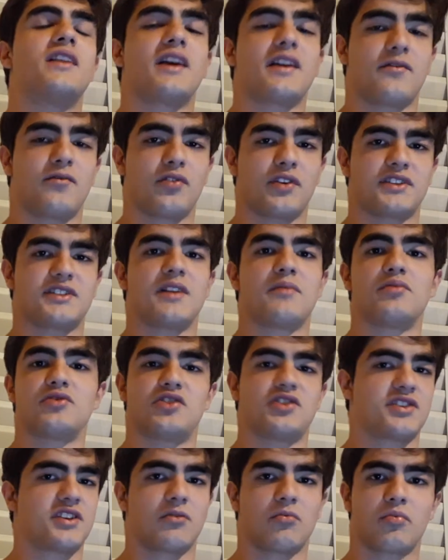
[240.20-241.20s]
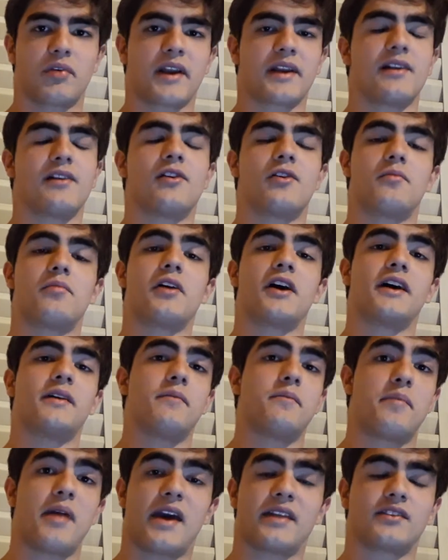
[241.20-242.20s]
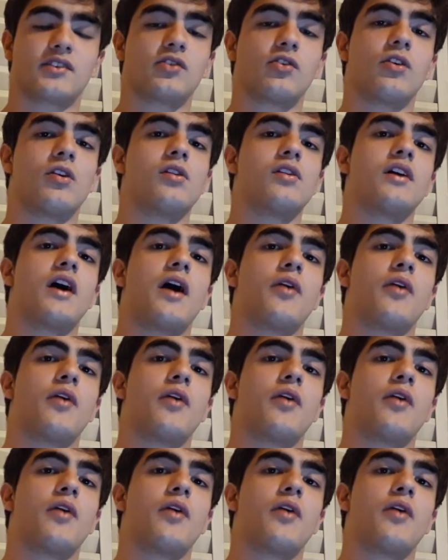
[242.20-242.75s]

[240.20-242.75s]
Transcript: like for example, just a regular band curl.